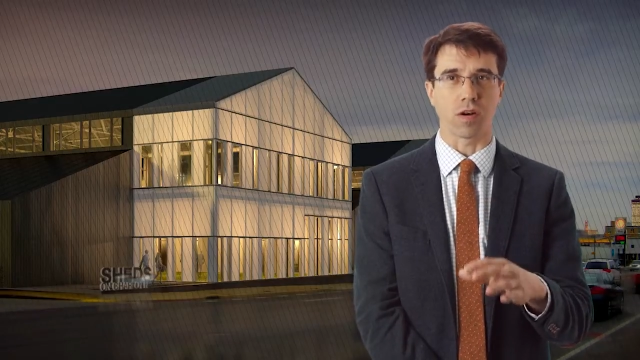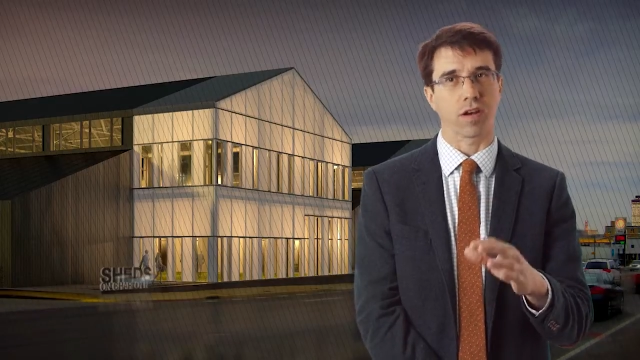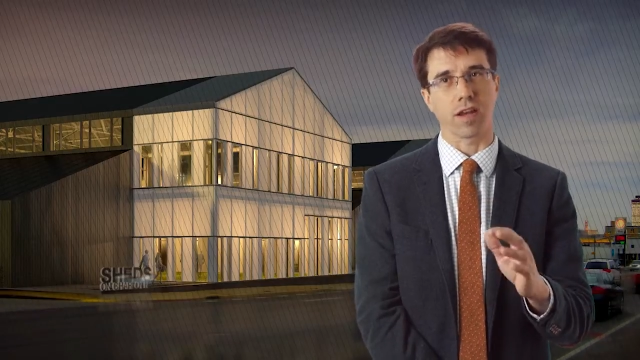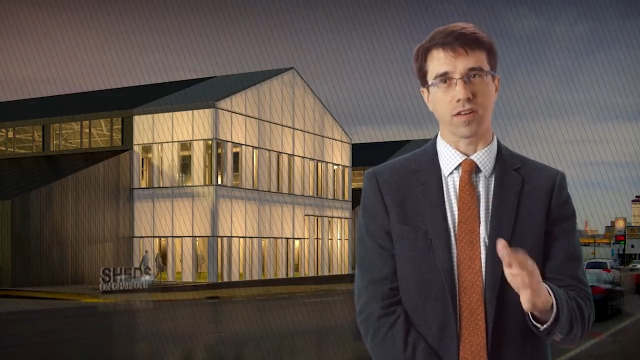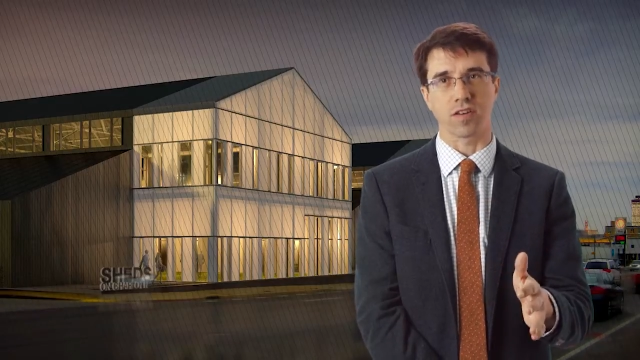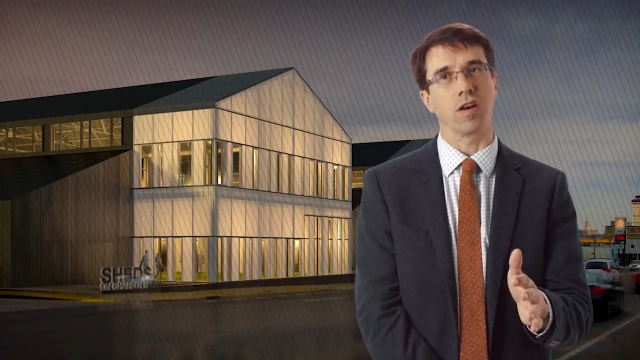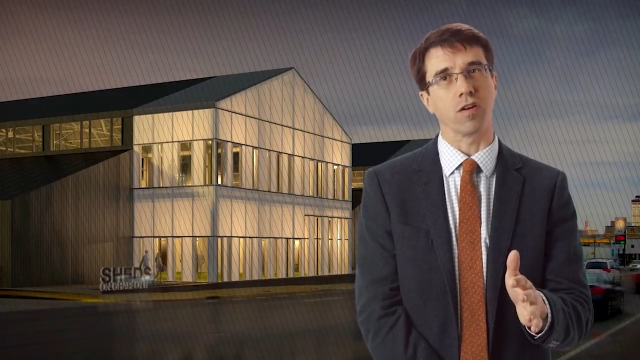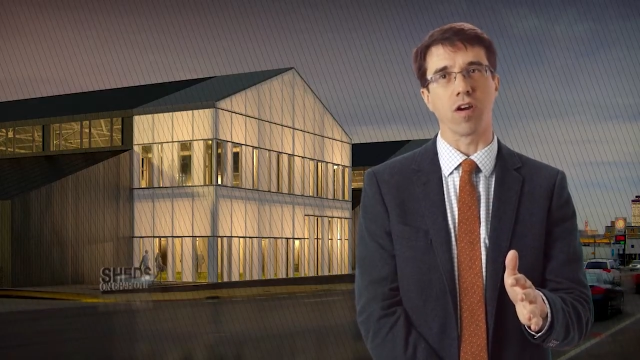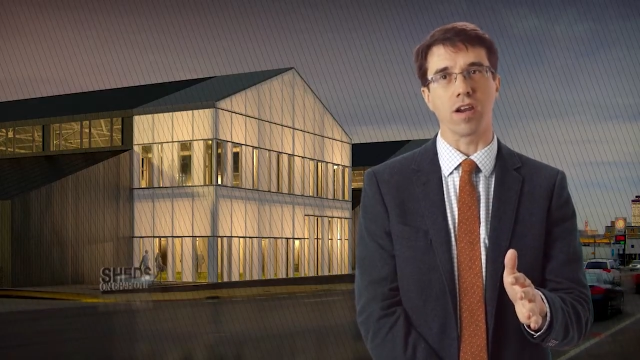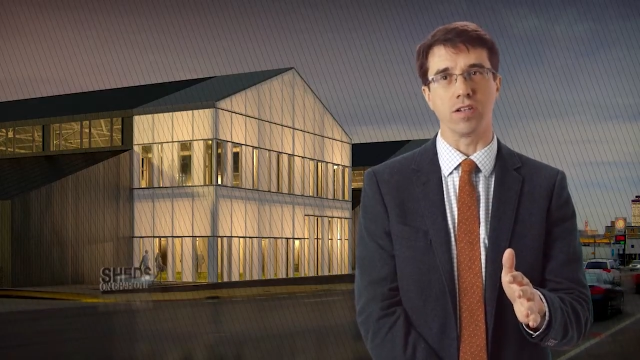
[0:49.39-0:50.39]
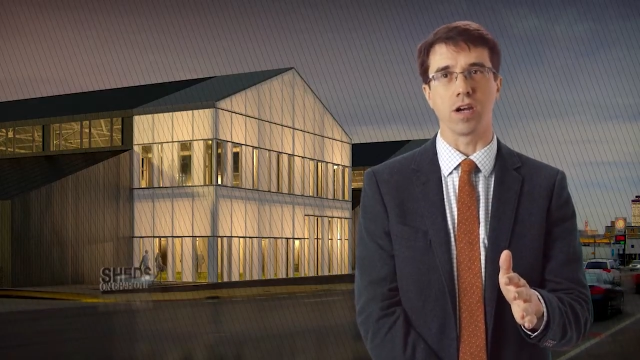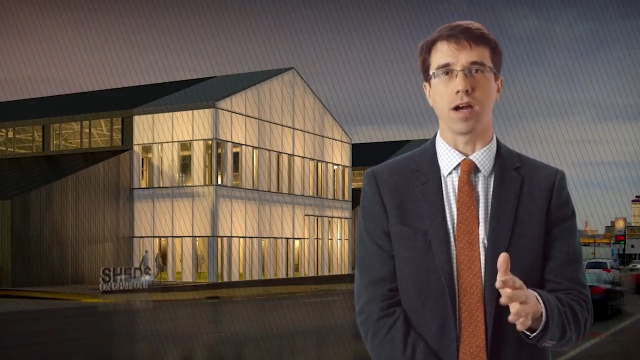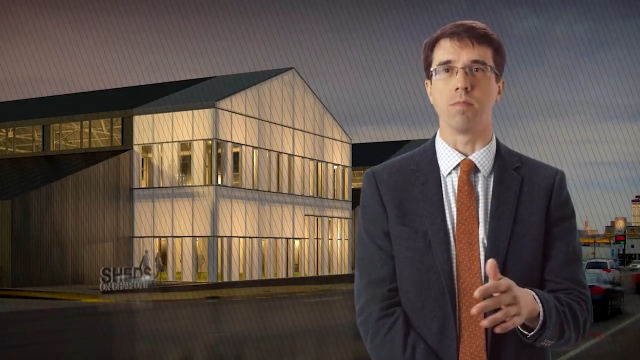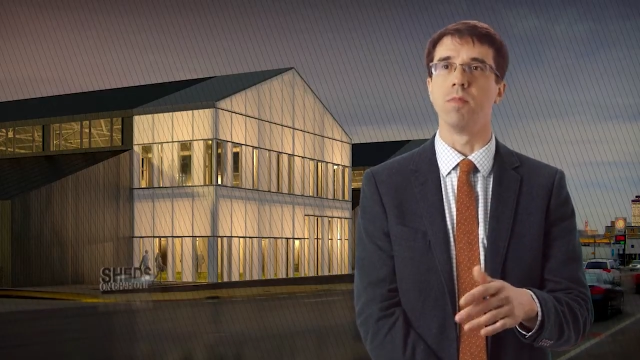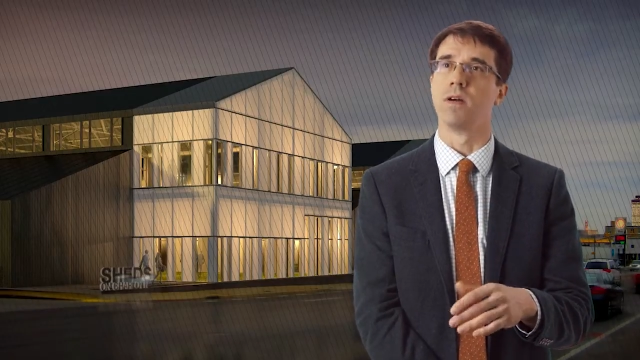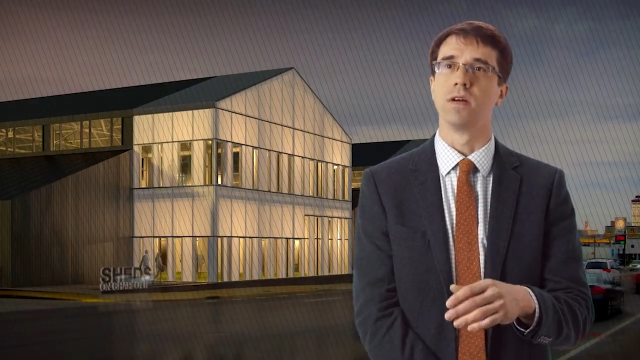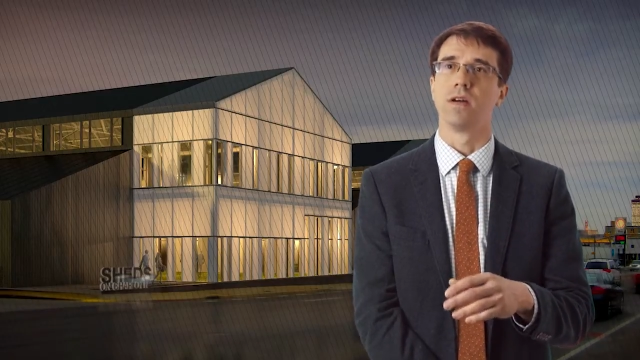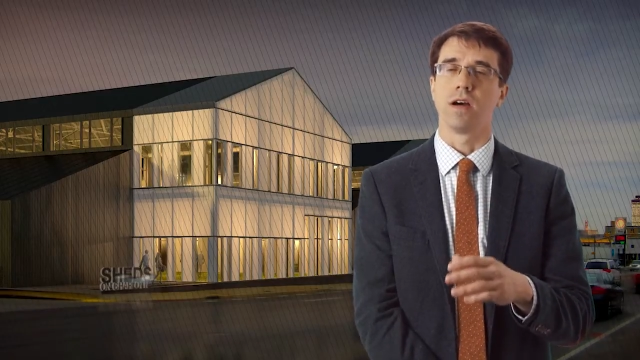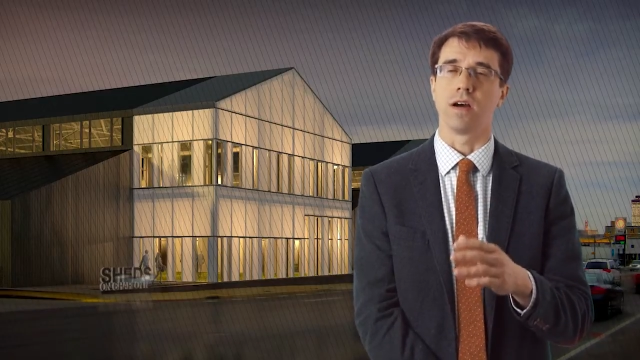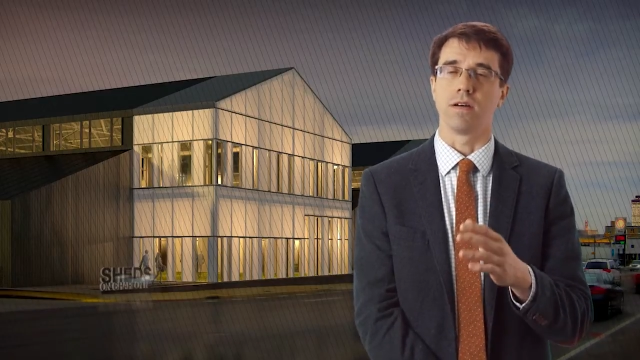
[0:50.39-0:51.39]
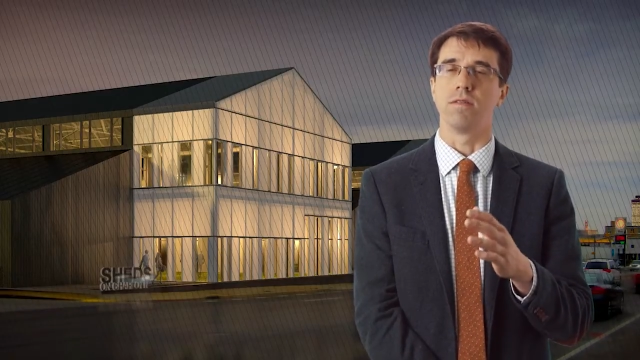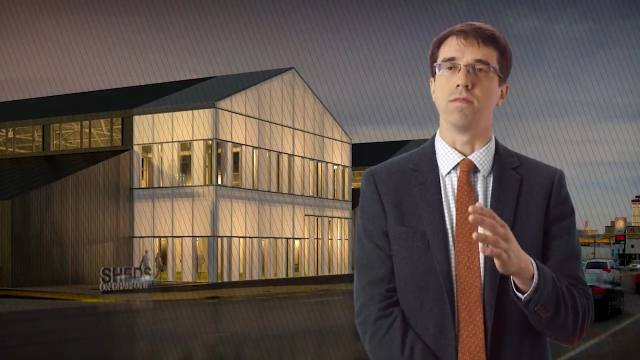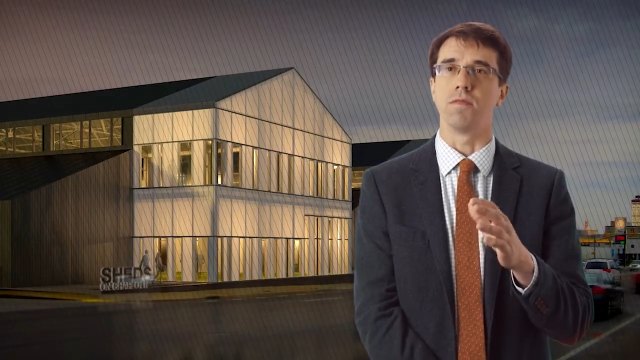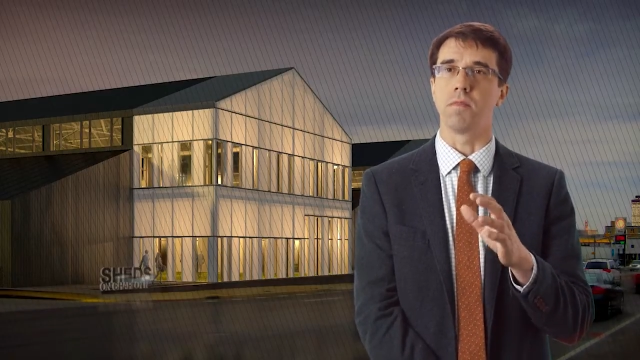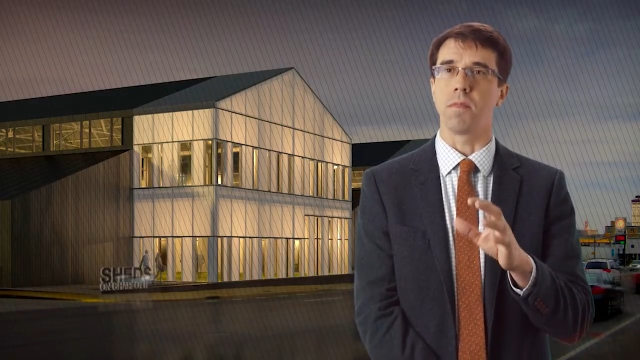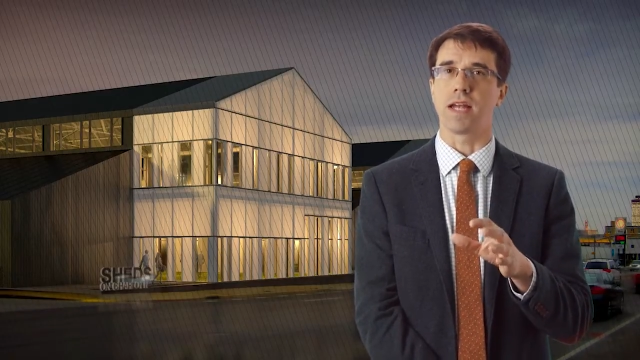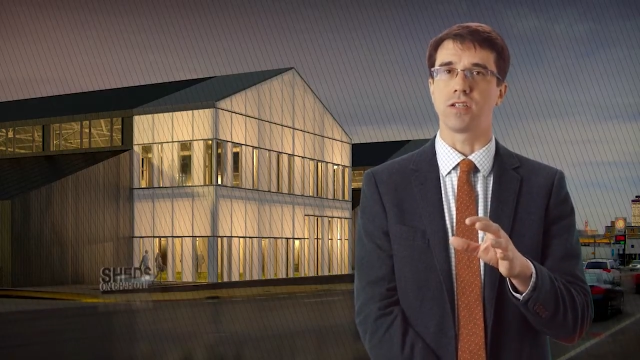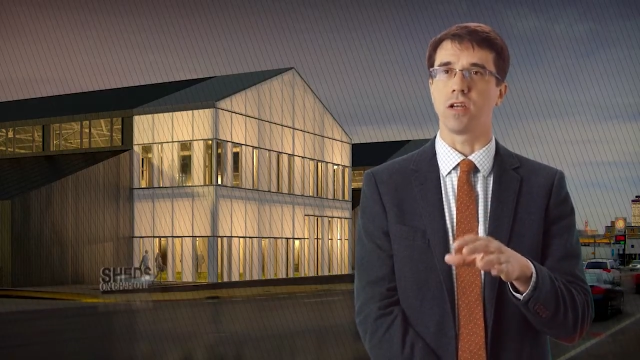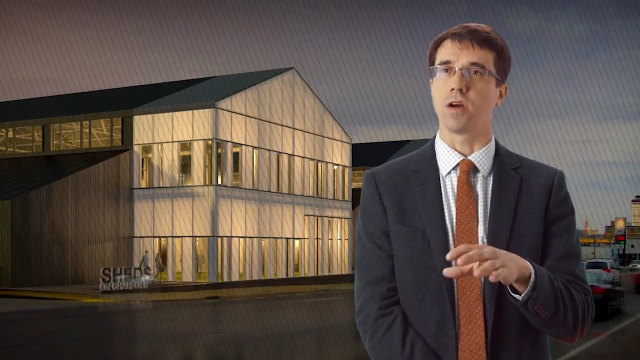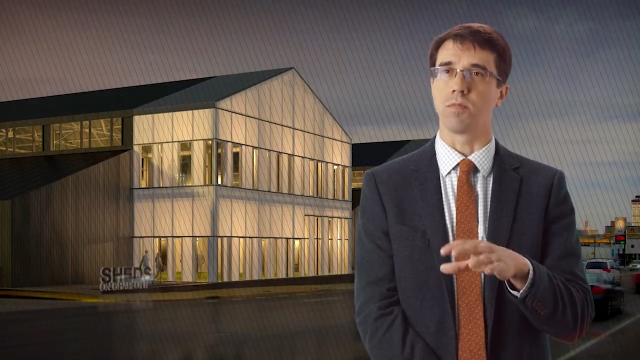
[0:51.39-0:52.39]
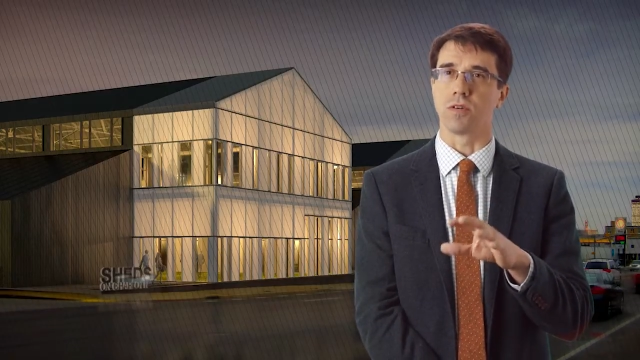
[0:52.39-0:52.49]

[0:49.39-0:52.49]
Architects did a great job of matching up.